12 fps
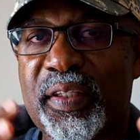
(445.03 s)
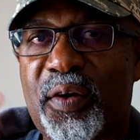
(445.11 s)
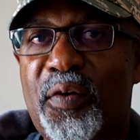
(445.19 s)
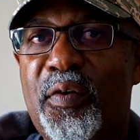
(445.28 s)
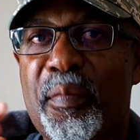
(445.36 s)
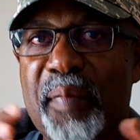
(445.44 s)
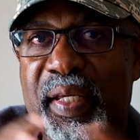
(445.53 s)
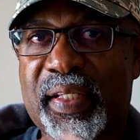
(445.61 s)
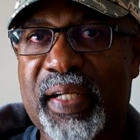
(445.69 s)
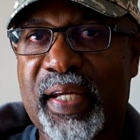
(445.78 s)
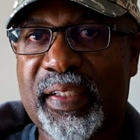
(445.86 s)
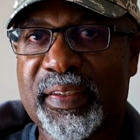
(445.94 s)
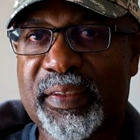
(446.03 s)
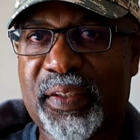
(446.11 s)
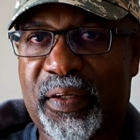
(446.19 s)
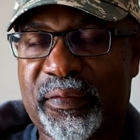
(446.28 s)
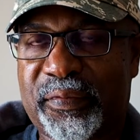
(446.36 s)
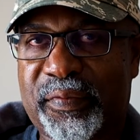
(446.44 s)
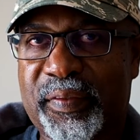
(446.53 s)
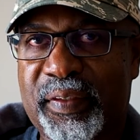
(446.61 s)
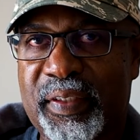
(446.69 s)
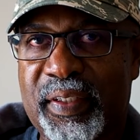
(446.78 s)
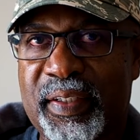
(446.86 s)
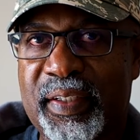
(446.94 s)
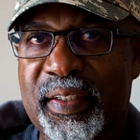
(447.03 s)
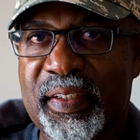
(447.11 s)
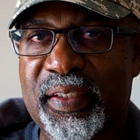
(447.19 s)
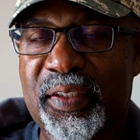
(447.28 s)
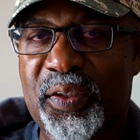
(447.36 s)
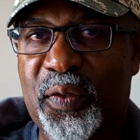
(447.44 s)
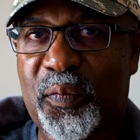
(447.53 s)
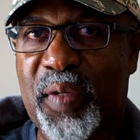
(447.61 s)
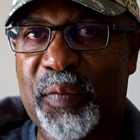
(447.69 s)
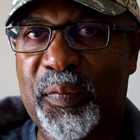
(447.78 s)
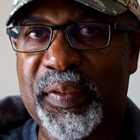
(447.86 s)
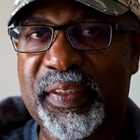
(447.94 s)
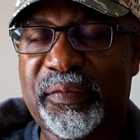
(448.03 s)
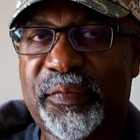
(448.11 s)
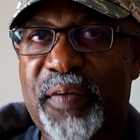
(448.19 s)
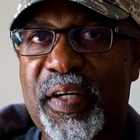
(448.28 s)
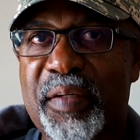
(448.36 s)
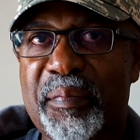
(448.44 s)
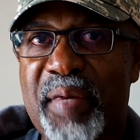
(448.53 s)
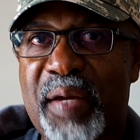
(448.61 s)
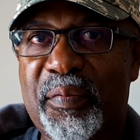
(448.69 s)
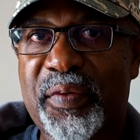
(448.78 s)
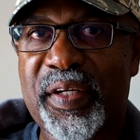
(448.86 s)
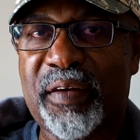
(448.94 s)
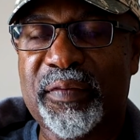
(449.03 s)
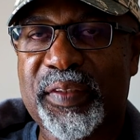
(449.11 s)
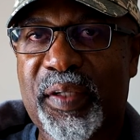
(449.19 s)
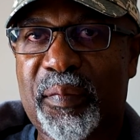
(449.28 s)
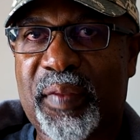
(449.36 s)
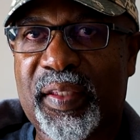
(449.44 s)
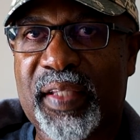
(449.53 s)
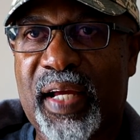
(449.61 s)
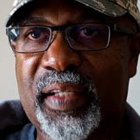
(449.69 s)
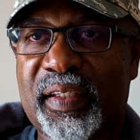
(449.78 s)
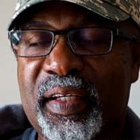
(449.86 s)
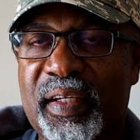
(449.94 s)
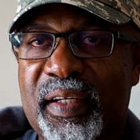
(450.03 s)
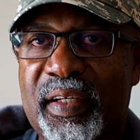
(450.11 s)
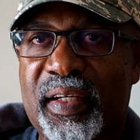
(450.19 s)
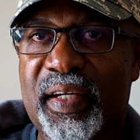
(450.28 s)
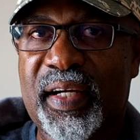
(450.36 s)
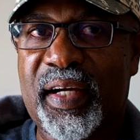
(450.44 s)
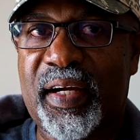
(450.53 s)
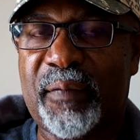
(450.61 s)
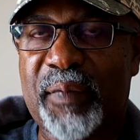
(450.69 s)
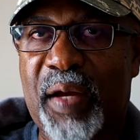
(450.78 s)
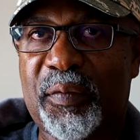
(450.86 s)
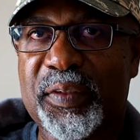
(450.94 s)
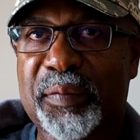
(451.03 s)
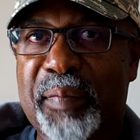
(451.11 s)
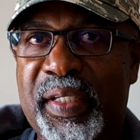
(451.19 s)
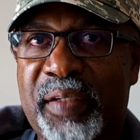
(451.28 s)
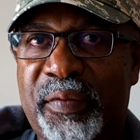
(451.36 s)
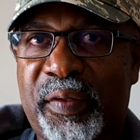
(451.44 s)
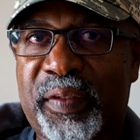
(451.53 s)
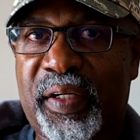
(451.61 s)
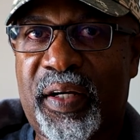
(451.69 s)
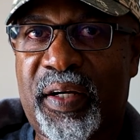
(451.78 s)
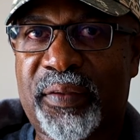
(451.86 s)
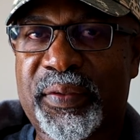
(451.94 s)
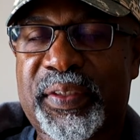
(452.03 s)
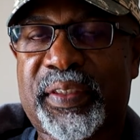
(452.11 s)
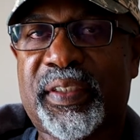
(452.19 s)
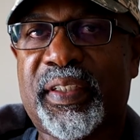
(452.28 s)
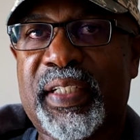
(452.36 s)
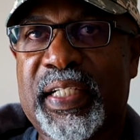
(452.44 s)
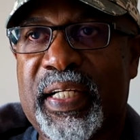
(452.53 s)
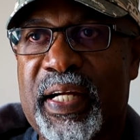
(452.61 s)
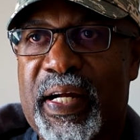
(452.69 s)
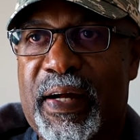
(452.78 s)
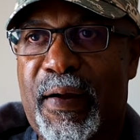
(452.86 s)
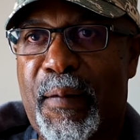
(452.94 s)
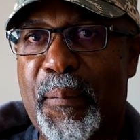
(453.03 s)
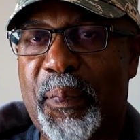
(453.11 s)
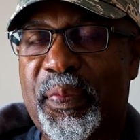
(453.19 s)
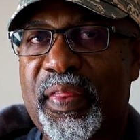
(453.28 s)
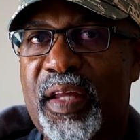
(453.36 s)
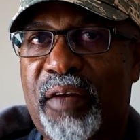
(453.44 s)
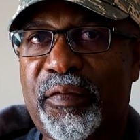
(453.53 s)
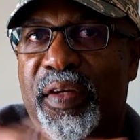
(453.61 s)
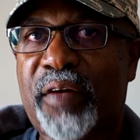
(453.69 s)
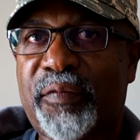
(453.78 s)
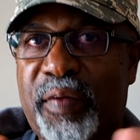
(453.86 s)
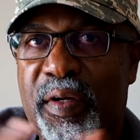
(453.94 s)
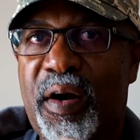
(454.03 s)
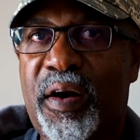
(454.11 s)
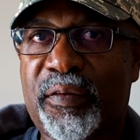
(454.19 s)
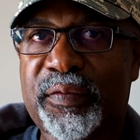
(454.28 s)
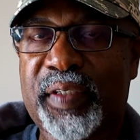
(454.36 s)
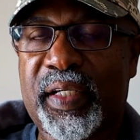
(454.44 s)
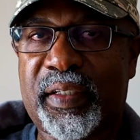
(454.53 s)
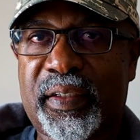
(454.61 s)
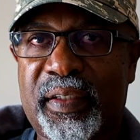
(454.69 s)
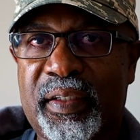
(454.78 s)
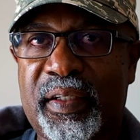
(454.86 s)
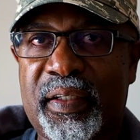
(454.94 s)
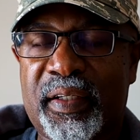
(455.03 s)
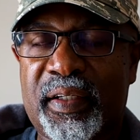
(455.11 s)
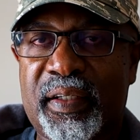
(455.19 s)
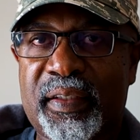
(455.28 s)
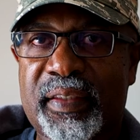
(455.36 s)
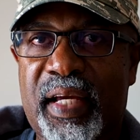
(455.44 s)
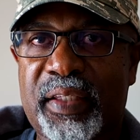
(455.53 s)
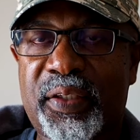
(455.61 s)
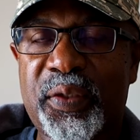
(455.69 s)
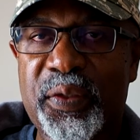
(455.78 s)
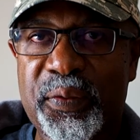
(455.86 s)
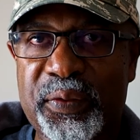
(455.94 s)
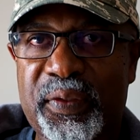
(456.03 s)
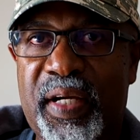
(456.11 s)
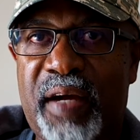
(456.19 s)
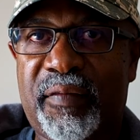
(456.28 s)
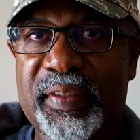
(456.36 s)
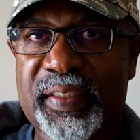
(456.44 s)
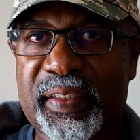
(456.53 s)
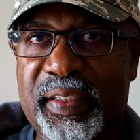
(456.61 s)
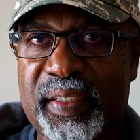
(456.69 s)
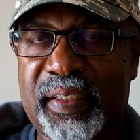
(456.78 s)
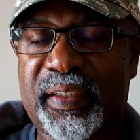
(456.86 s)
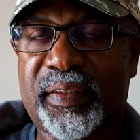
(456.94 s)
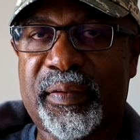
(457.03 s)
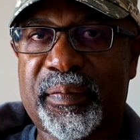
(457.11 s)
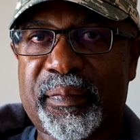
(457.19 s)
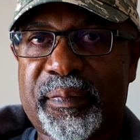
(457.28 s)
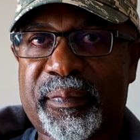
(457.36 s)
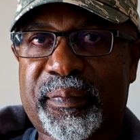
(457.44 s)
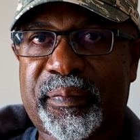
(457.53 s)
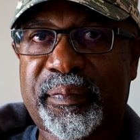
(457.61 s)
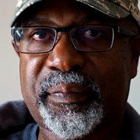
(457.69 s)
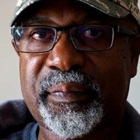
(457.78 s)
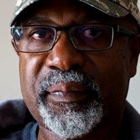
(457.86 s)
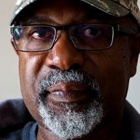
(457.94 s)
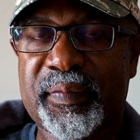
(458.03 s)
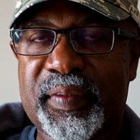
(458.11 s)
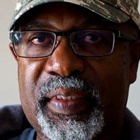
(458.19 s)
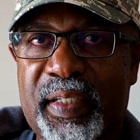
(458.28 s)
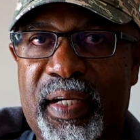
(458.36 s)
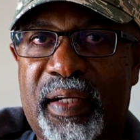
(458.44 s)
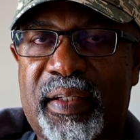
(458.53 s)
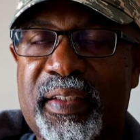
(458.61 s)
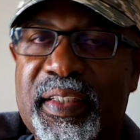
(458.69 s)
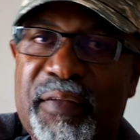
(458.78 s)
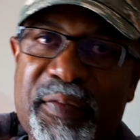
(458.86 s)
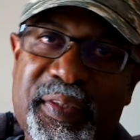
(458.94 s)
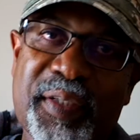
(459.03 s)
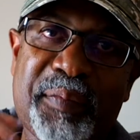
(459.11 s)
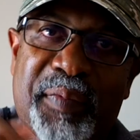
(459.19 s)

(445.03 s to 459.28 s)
homemade kind of stuff. You know, what was a fun memory of something that that was made around the house? Not very often, that you used to have as a kid. Yeah, leave us